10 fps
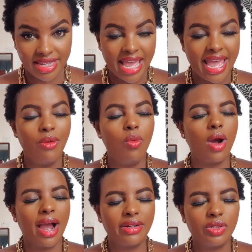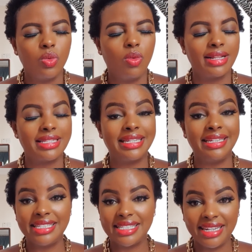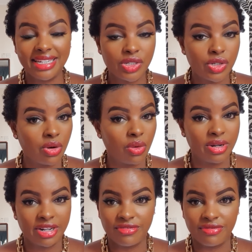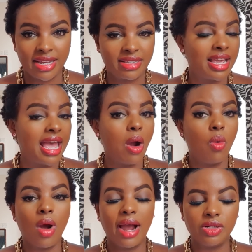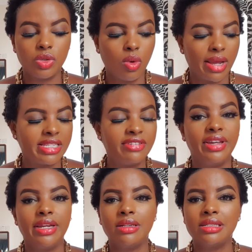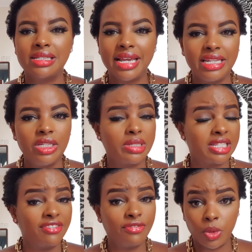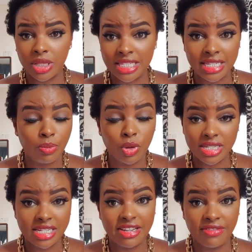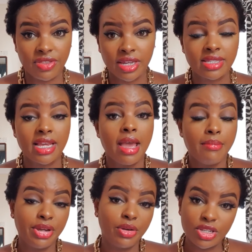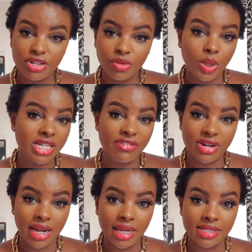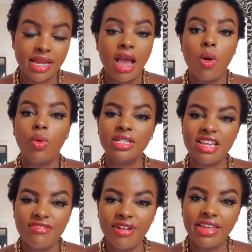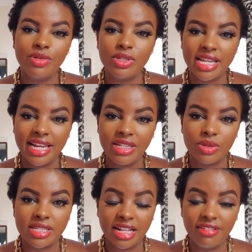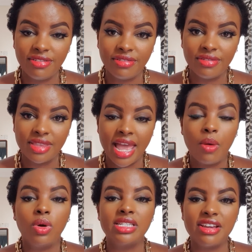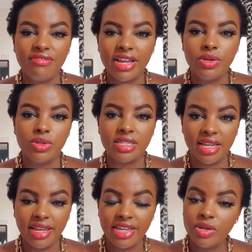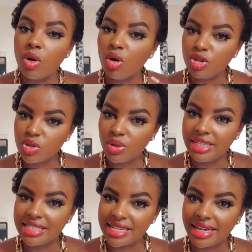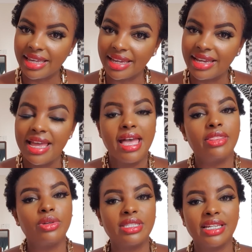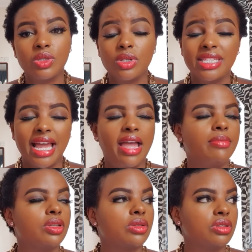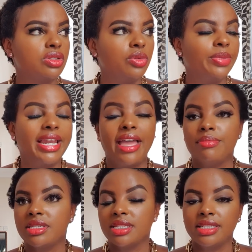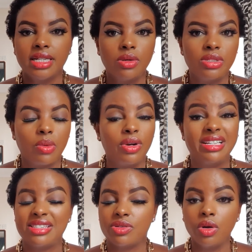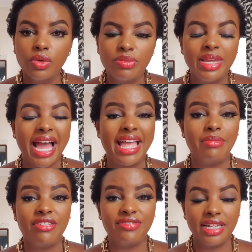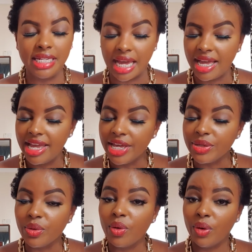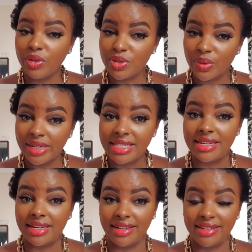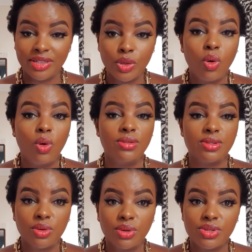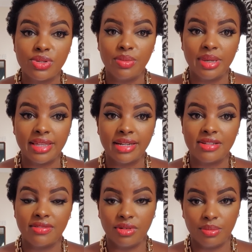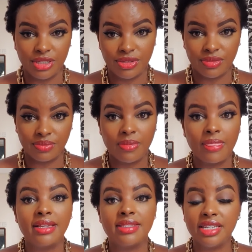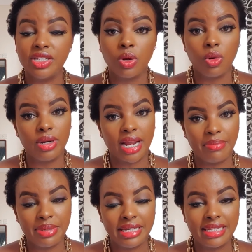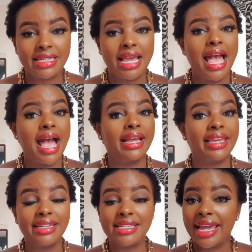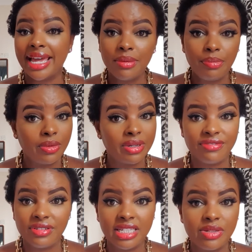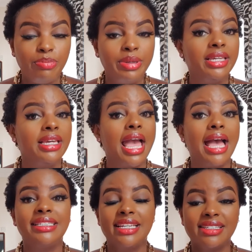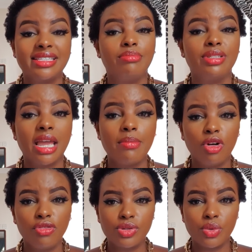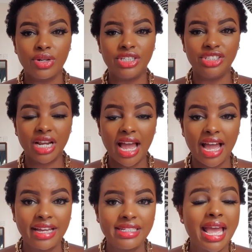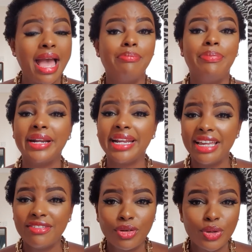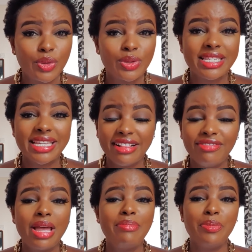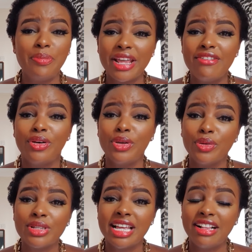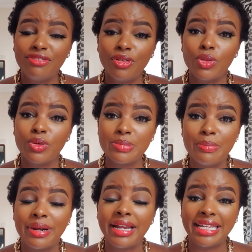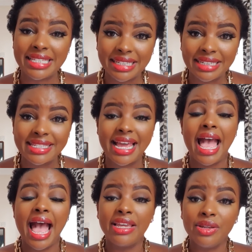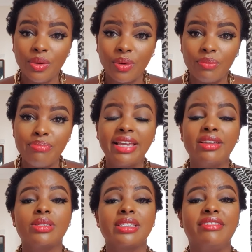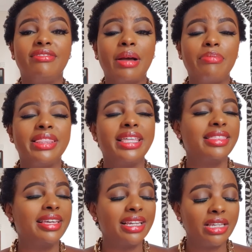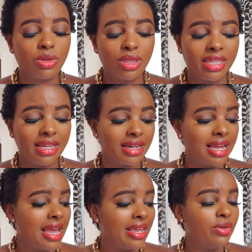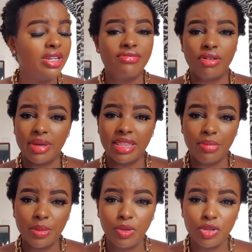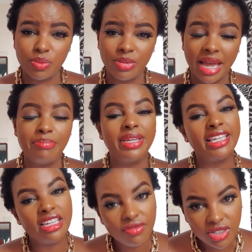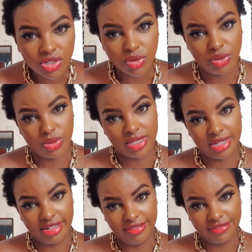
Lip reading: Work towards listening to your own advice. Work towards even telling yourself positive things, because you know what I've realized? Whatever you tell yourself, whatever you say, you're also listening. Those things we say, I am so stupid, I am such a loser, what is wrong with me, I am a failure. You're also listening. You're also consuming that information. Seek your own happiness. Get help if need be. Take some time off to recharge. Pray for yourself. Pray for yourself for those blessings. You know, make yourself happy. The thing you think you need from other people to be happy, give it to yourself.